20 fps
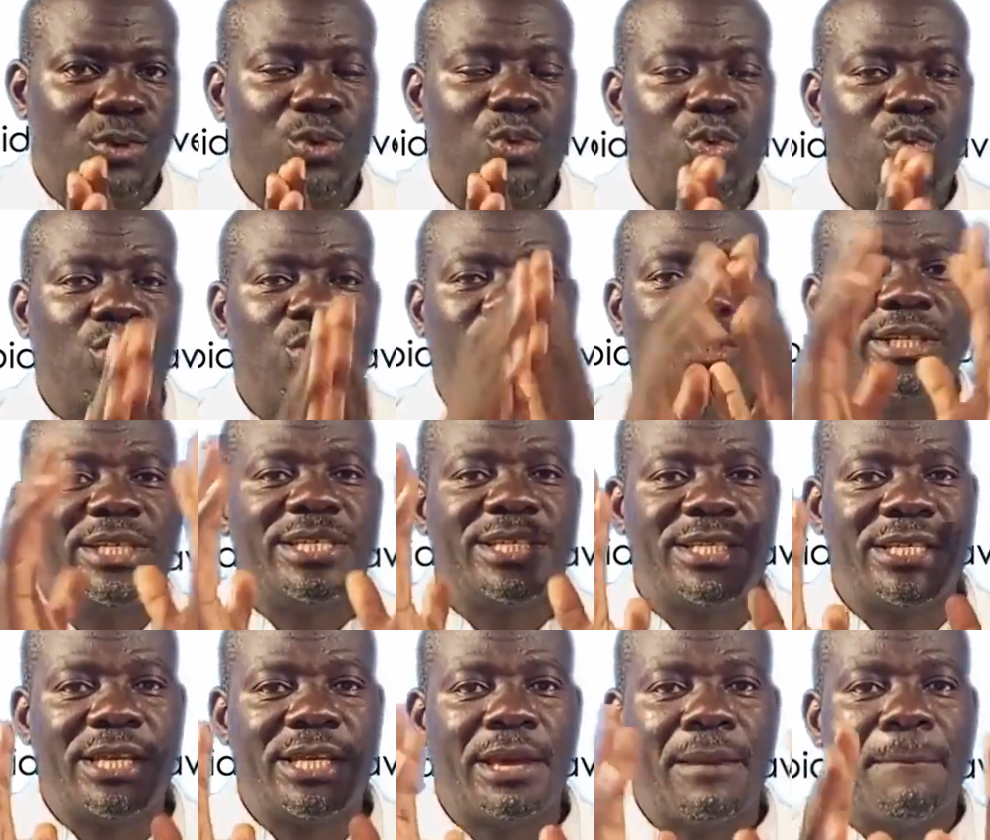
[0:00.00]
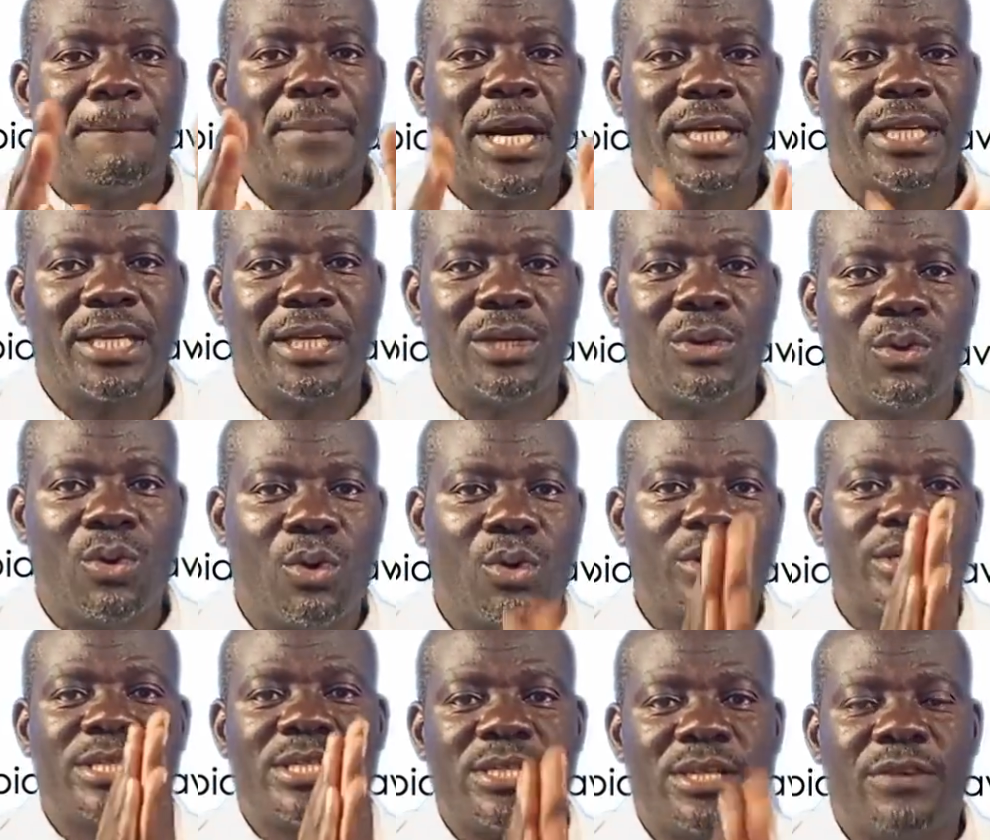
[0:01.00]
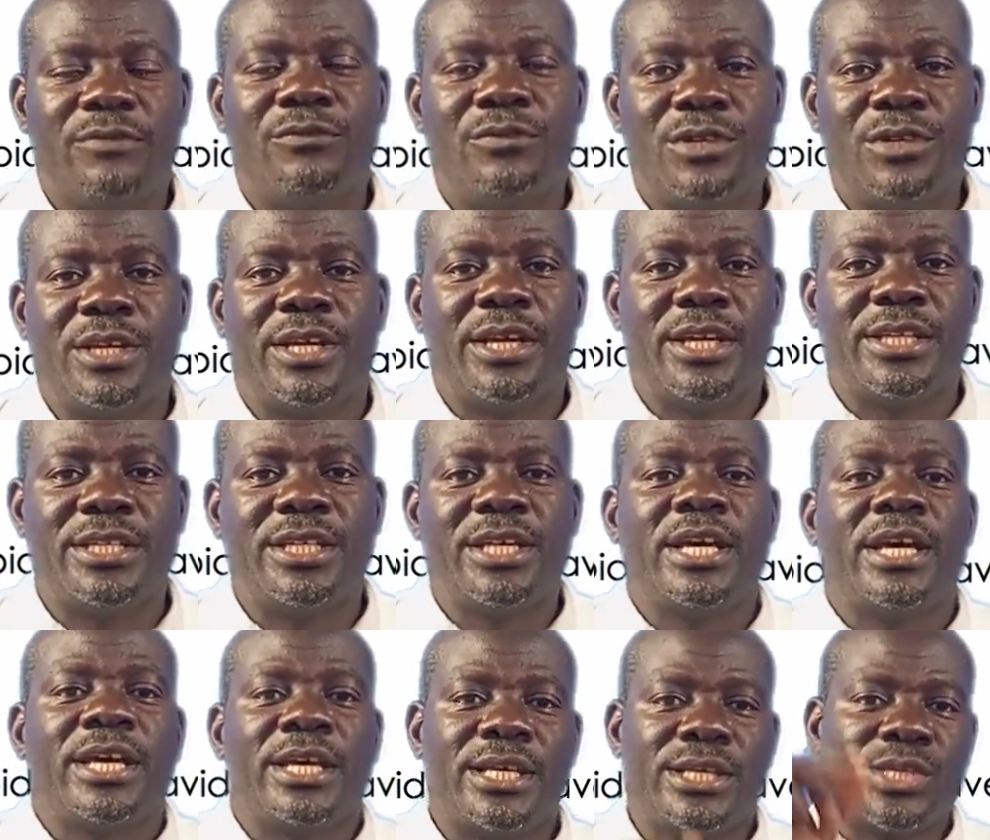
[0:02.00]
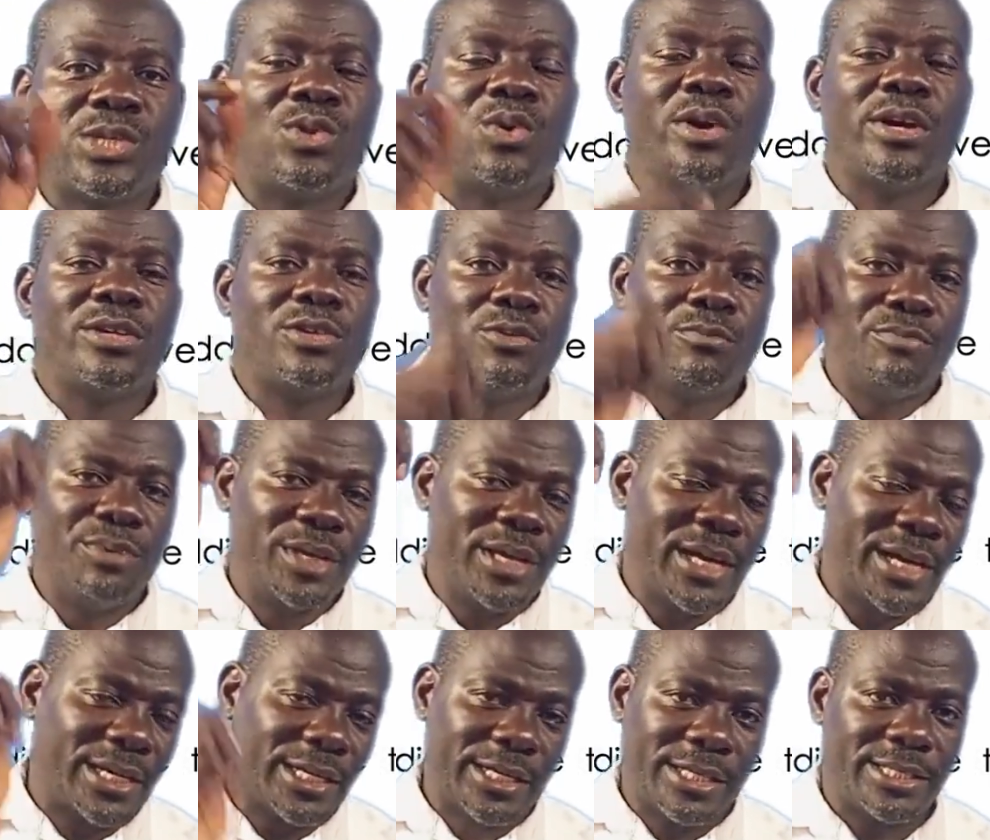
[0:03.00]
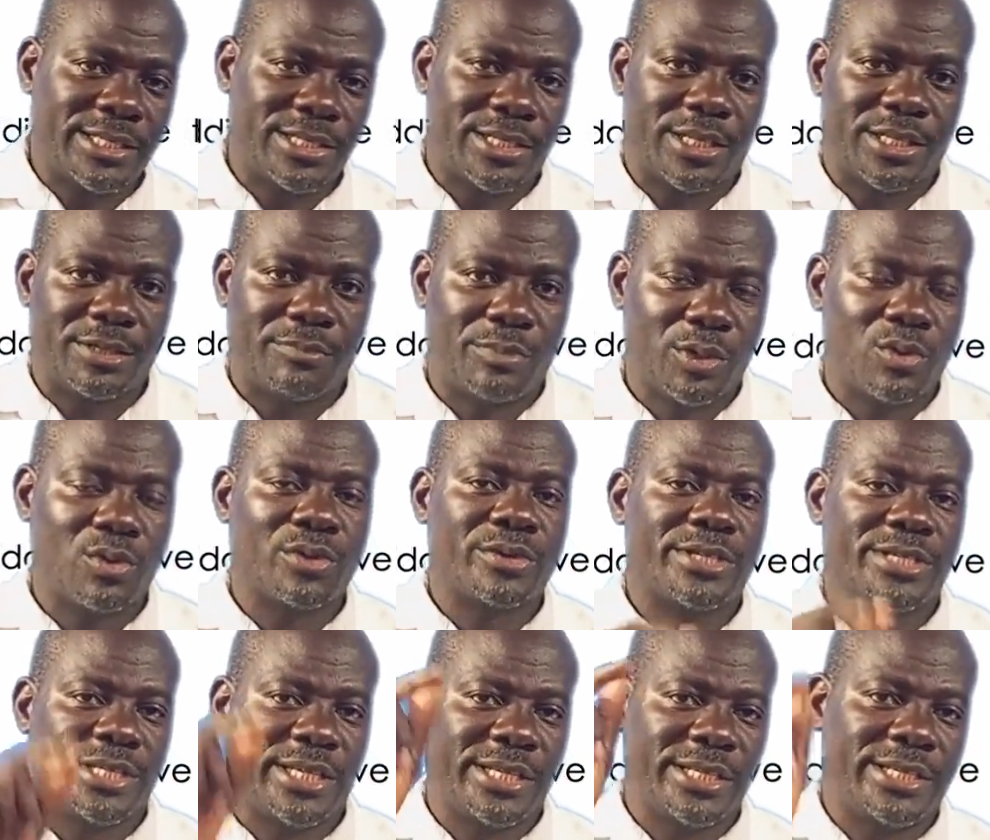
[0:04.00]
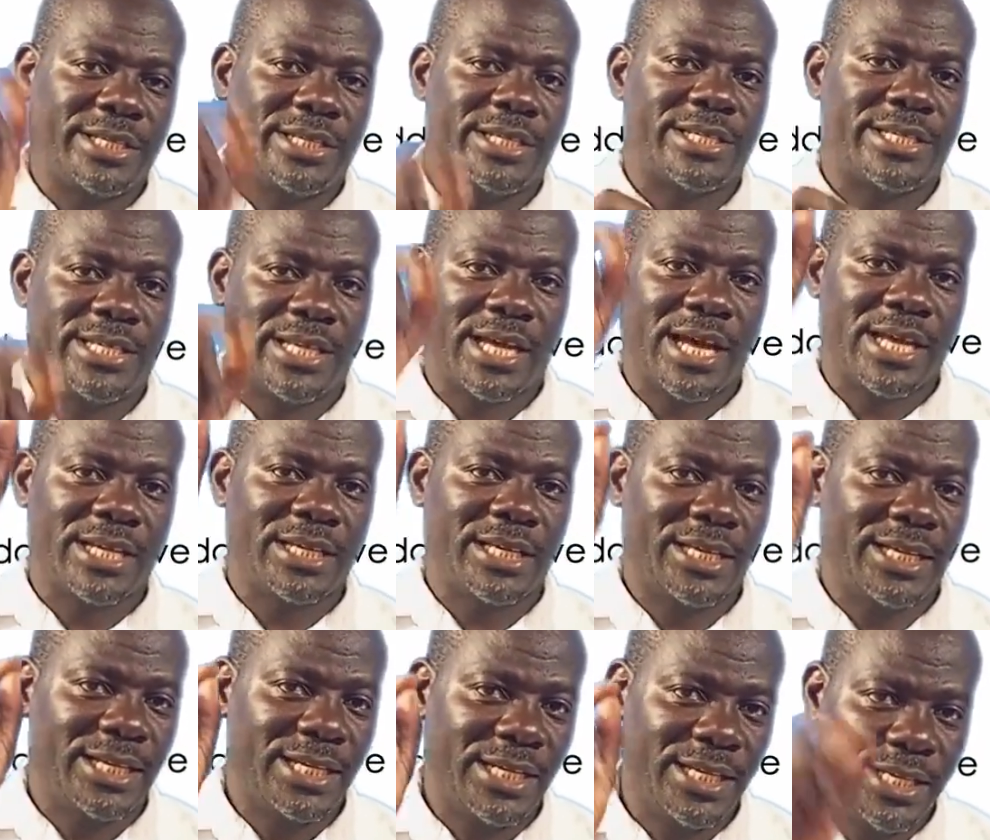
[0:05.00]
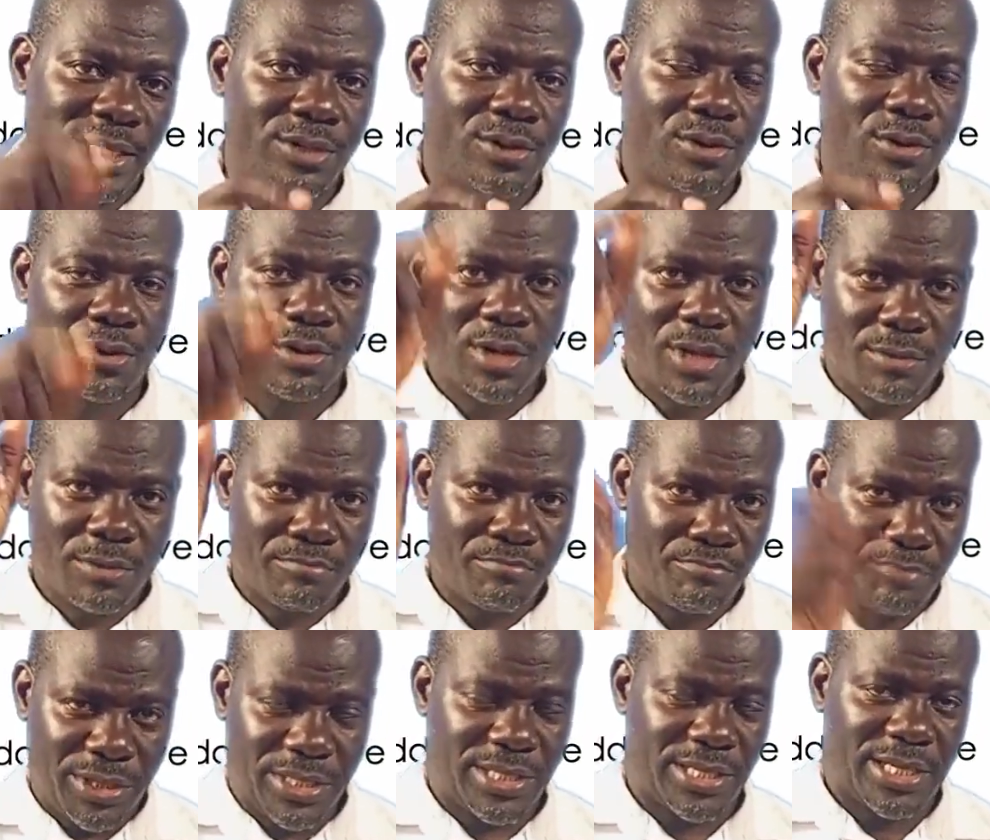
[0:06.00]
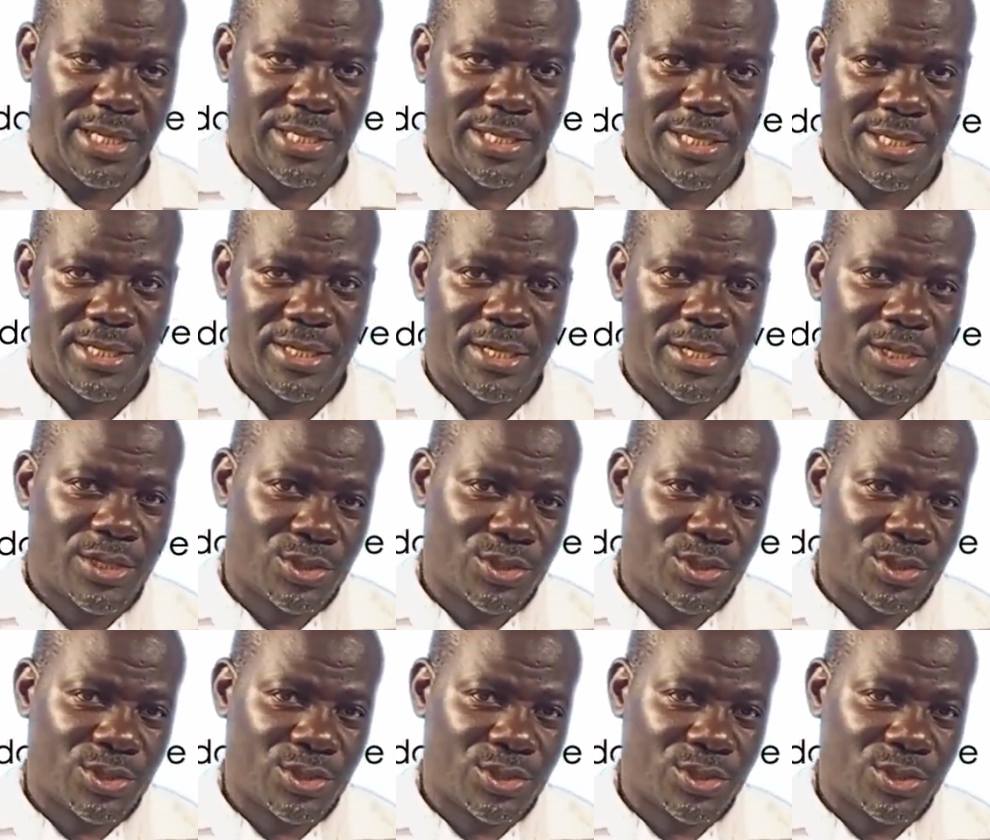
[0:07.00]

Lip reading: who is embarking on slave trade is going to be arrested because it is an illegal business.